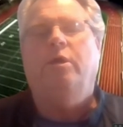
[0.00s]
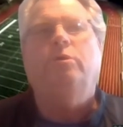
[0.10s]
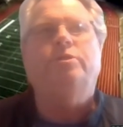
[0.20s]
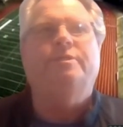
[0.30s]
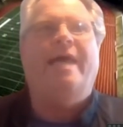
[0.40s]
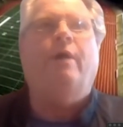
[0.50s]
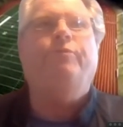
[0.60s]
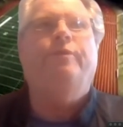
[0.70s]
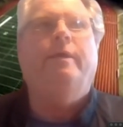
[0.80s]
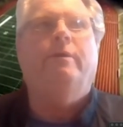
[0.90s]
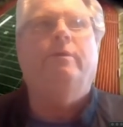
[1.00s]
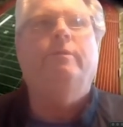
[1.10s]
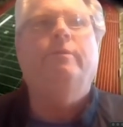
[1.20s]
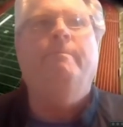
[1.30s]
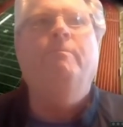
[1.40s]
coaches out there,
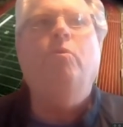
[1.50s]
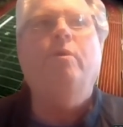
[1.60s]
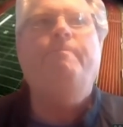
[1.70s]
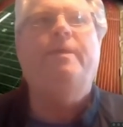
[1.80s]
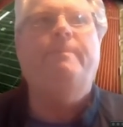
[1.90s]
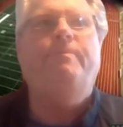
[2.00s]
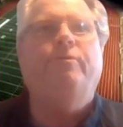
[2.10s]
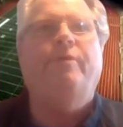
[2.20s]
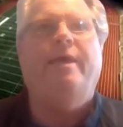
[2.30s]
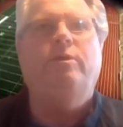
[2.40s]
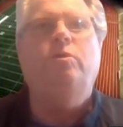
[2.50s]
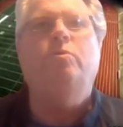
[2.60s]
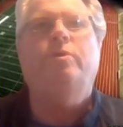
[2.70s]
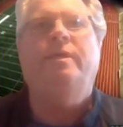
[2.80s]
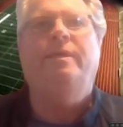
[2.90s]
the more people that
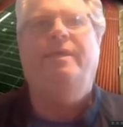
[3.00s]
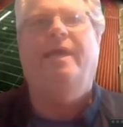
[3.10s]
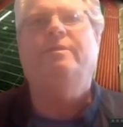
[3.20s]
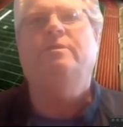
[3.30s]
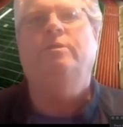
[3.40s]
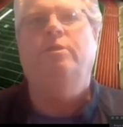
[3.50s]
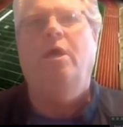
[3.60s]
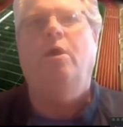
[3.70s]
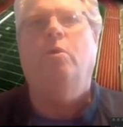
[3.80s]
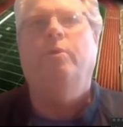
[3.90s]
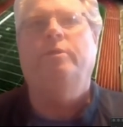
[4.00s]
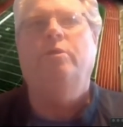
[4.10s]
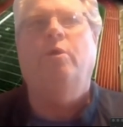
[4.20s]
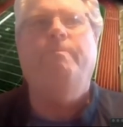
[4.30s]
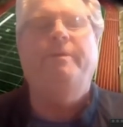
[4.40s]
you can get to know and
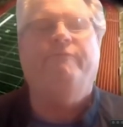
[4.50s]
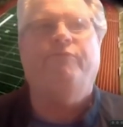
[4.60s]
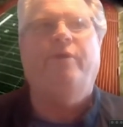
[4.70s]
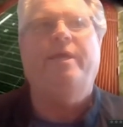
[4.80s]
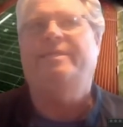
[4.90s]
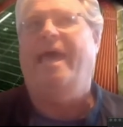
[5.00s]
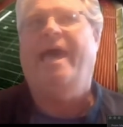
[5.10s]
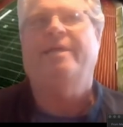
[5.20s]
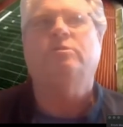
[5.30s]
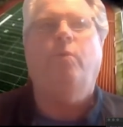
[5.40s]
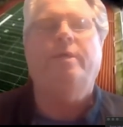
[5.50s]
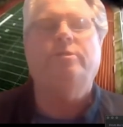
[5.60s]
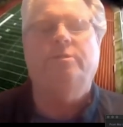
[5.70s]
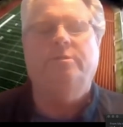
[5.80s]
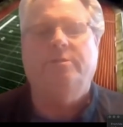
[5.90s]
don't be afraid to ask
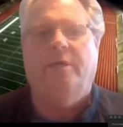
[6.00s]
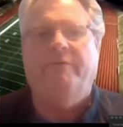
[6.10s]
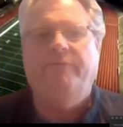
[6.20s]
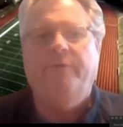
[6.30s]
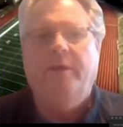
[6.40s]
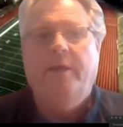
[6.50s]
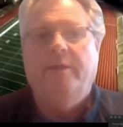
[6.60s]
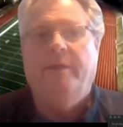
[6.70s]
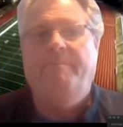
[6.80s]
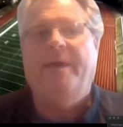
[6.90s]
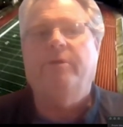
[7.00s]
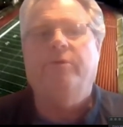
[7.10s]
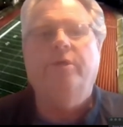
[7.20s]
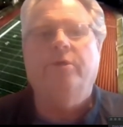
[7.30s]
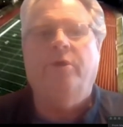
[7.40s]
questions of, the
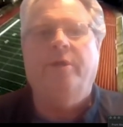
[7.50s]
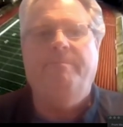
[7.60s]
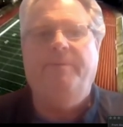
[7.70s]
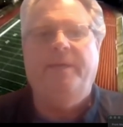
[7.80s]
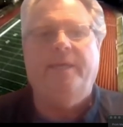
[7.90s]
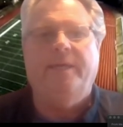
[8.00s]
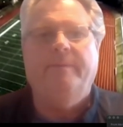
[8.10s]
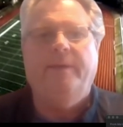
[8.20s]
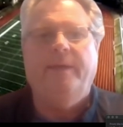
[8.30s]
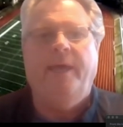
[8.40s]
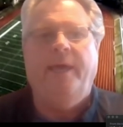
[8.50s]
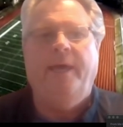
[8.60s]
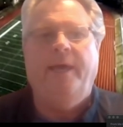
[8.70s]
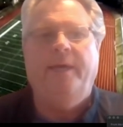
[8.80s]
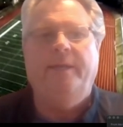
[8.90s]
better you're going to be.
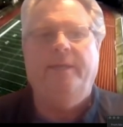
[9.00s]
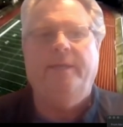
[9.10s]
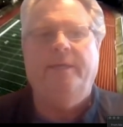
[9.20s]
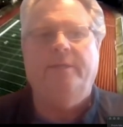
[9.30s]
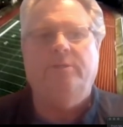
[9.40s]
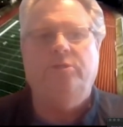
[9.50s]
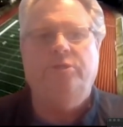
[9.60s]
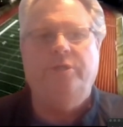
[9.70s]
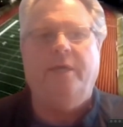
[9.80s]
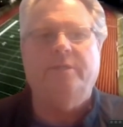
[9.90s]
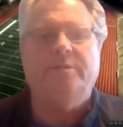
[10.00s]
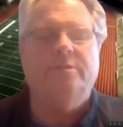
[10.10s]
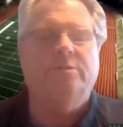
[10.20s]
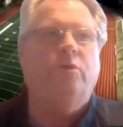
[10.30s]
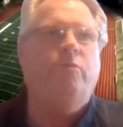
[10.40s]
And it just
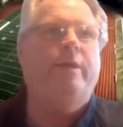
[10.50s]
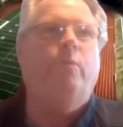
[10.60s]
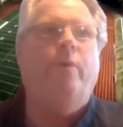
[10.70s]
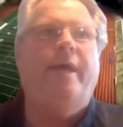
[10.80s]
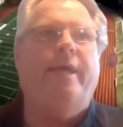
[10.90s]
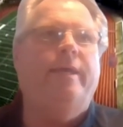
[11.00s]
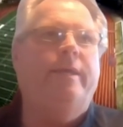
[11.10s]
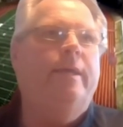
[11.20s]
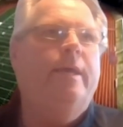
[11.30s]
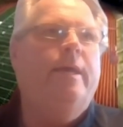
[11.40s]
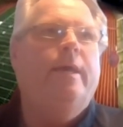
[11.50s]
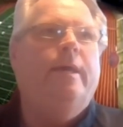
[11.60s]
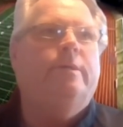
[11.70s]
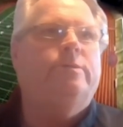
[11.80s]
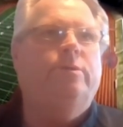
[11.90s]
is a great way
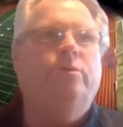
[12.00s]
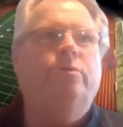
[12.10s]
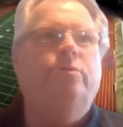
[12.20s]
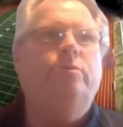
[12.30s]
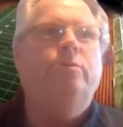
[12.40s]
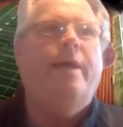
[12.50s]
to